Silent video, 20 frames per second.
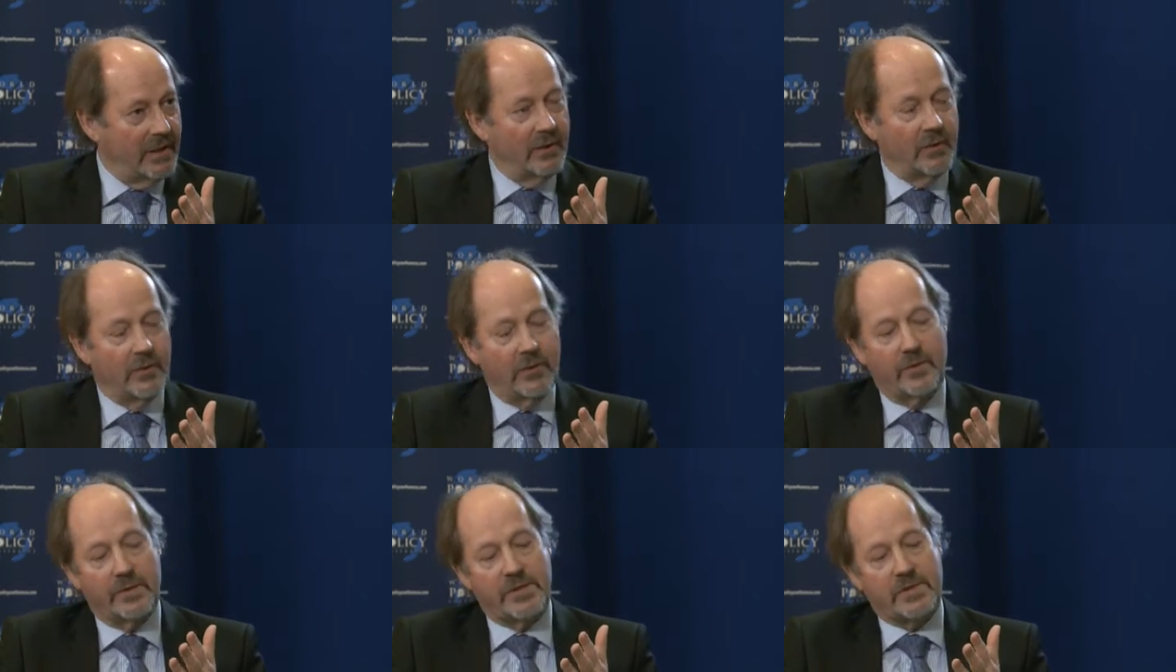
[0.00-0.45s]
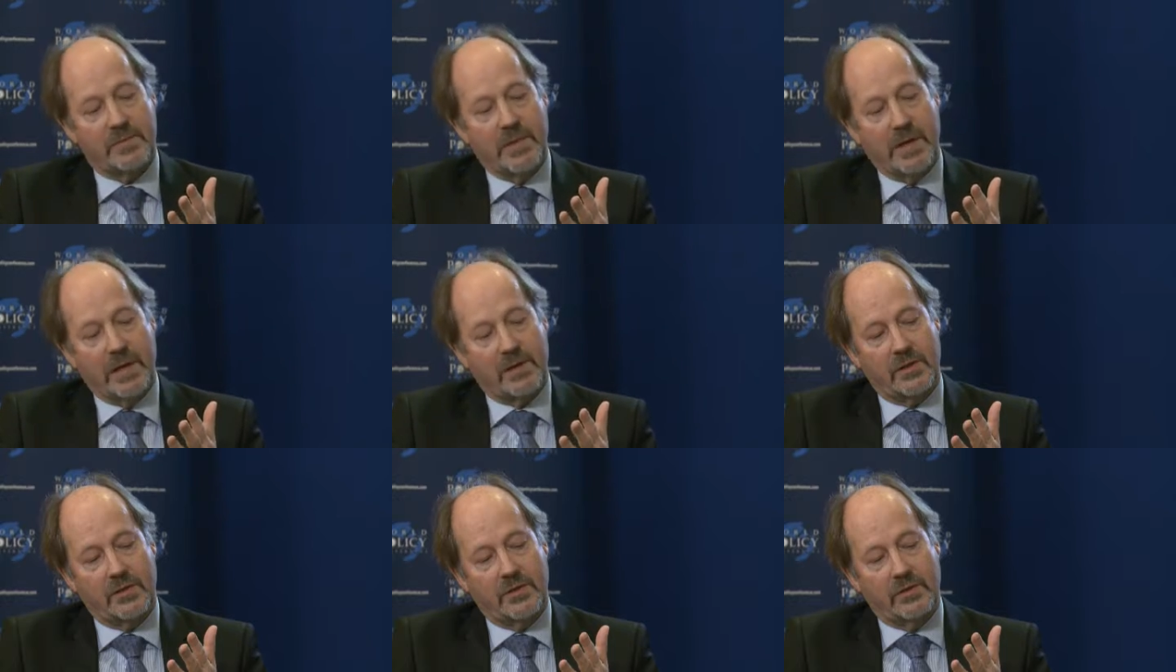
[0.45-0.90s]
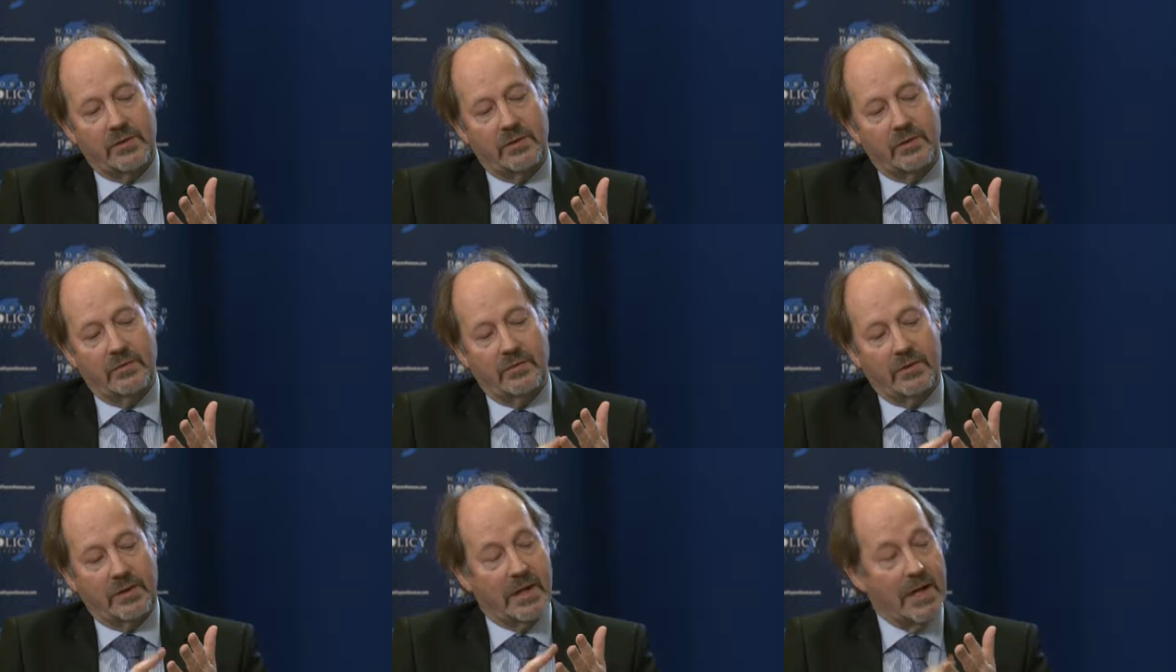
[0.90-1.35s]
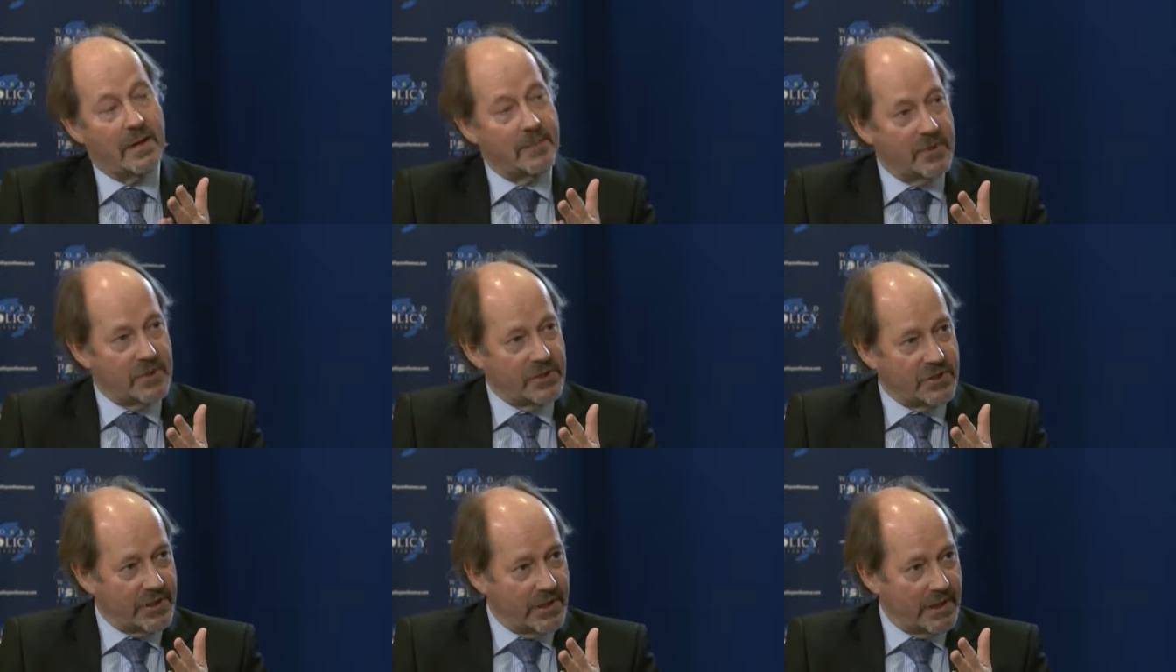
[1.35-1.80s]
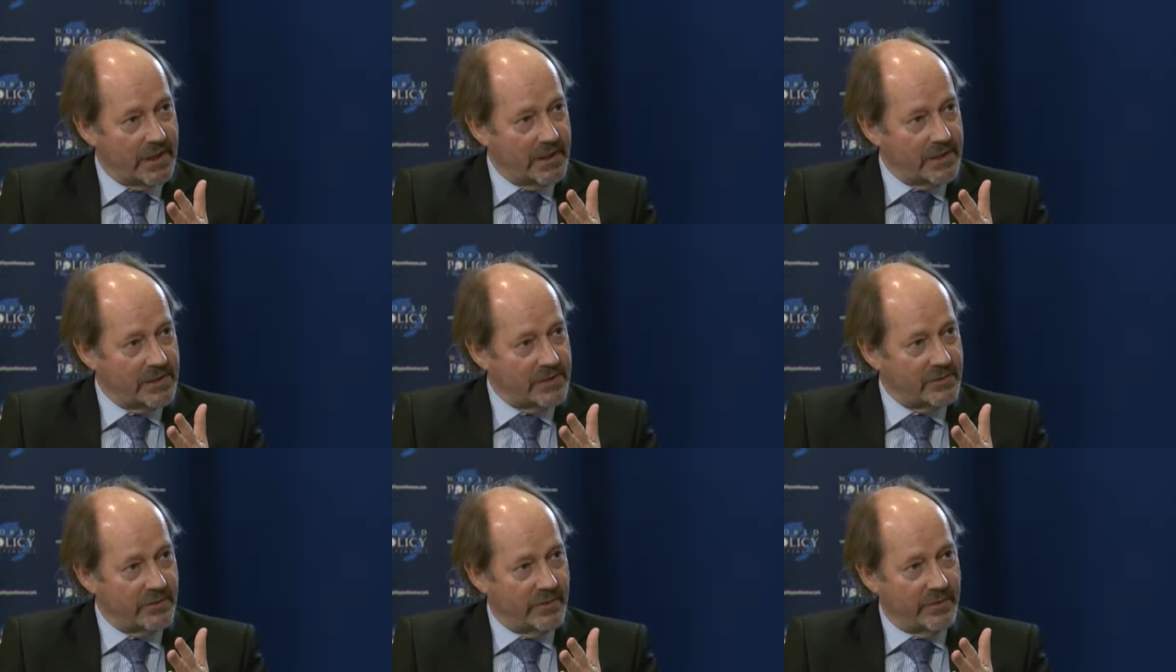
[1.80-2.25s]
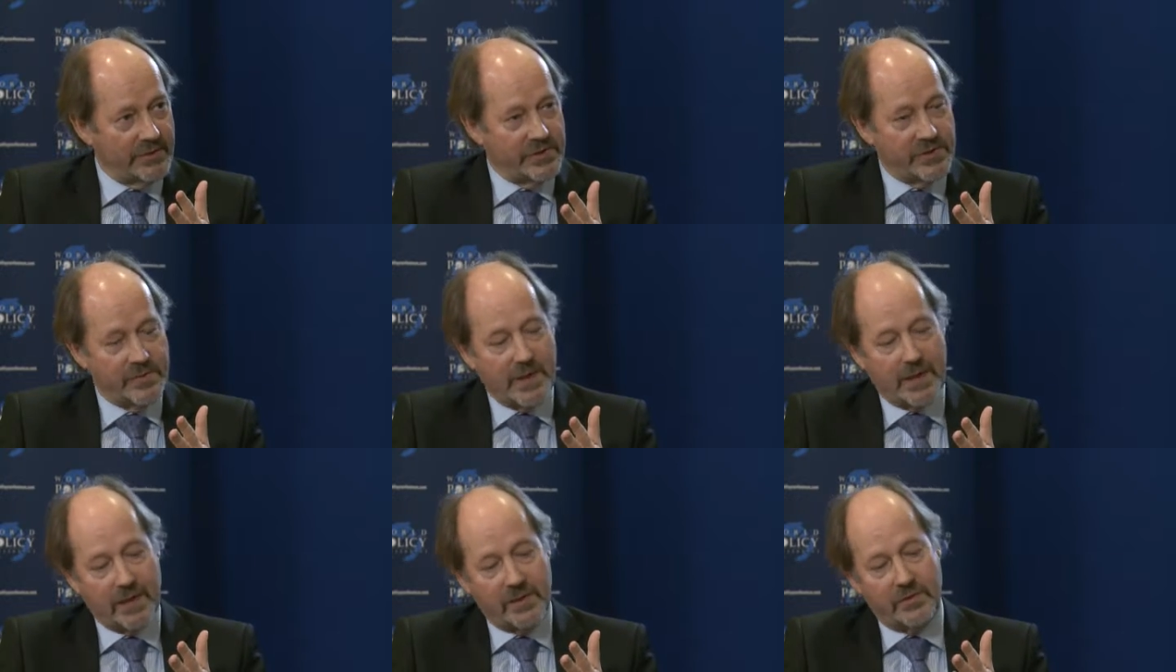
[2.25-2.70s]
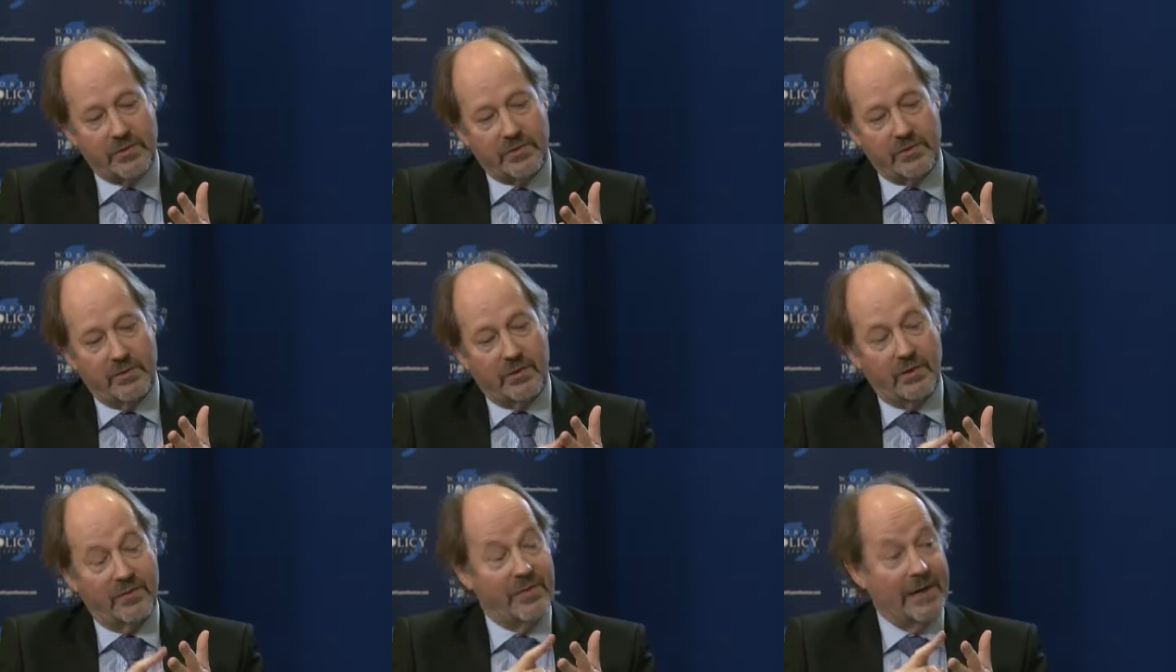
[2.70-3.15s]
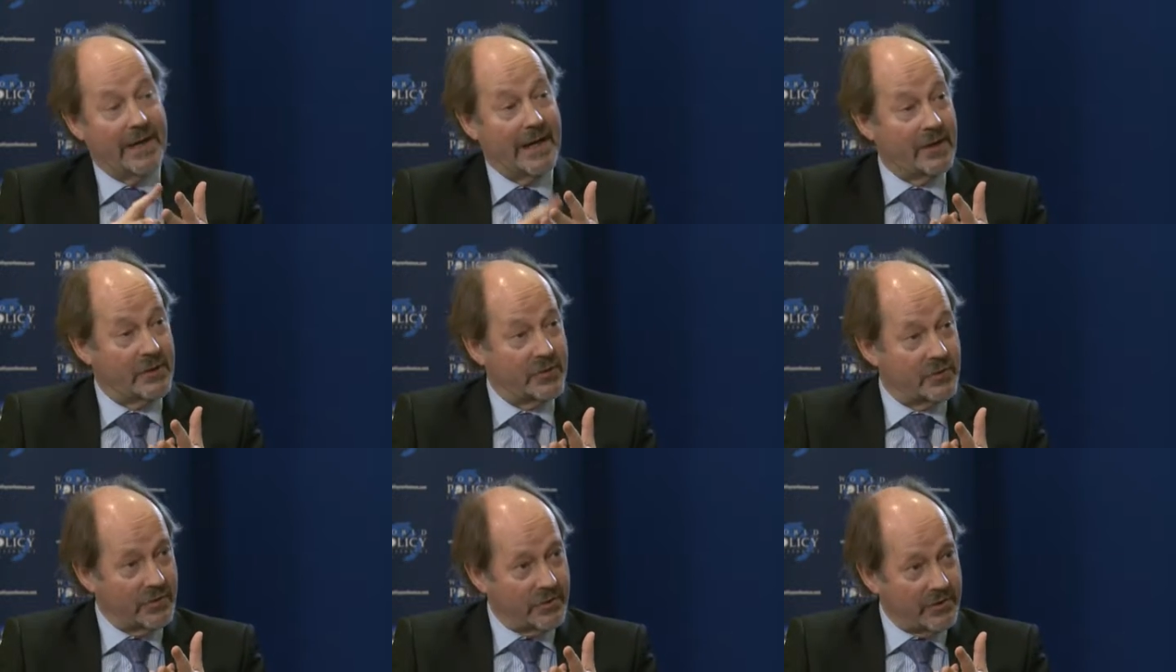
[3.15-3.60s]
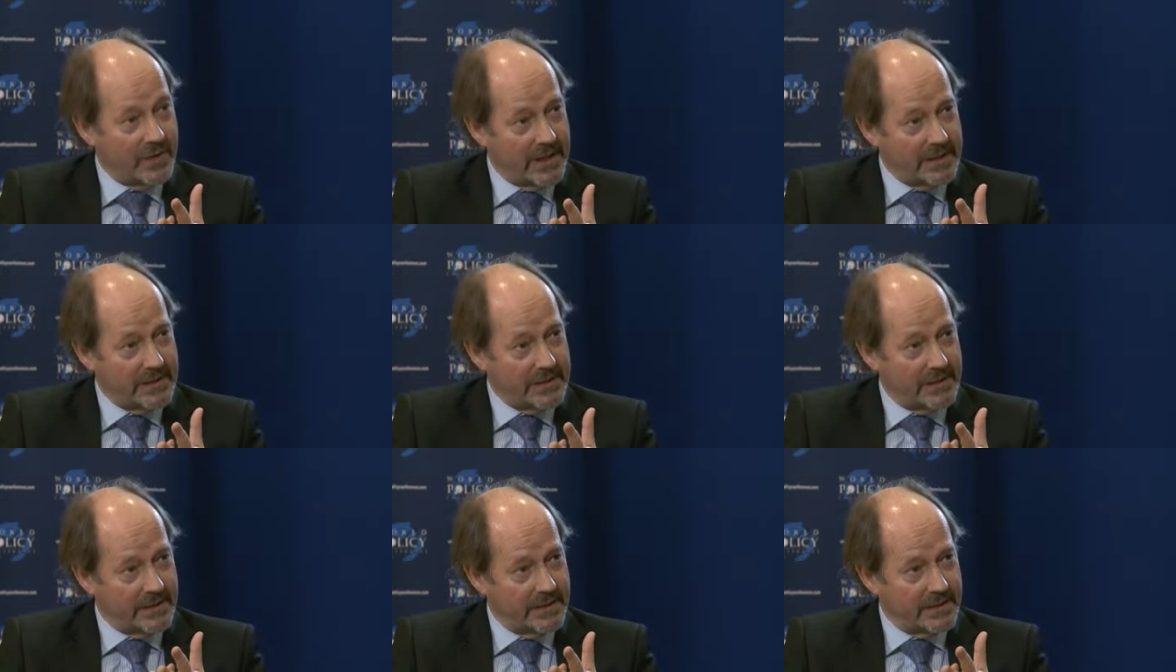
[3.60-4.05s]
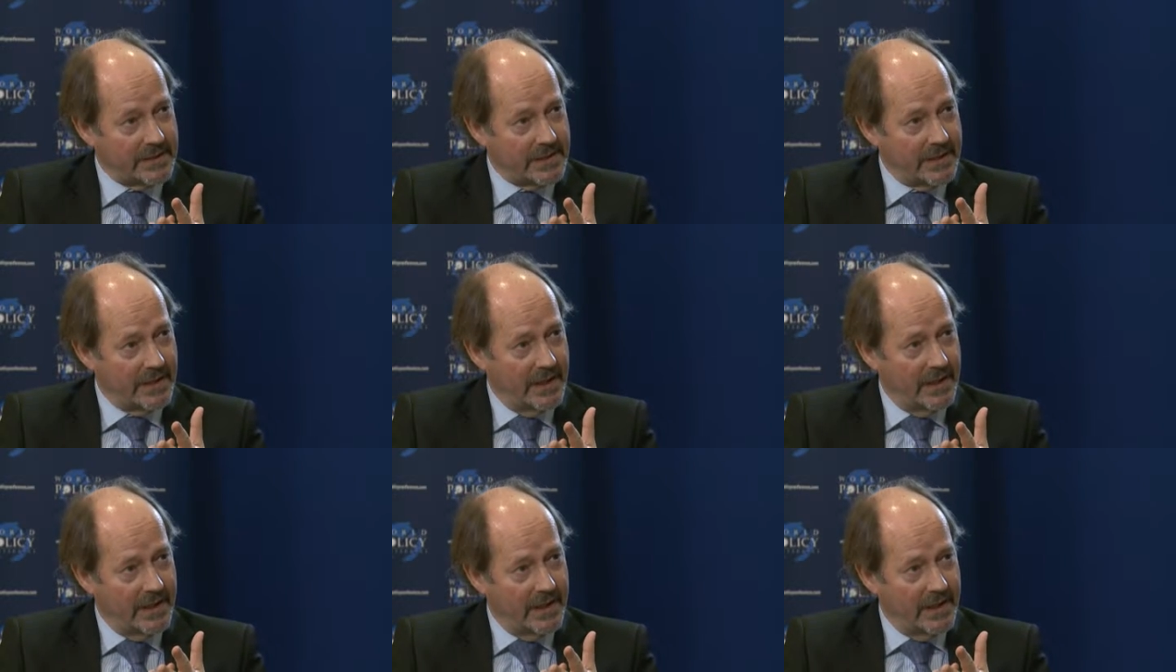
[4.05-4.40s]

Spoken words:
with respect to climate change, with respect to the financial crisis.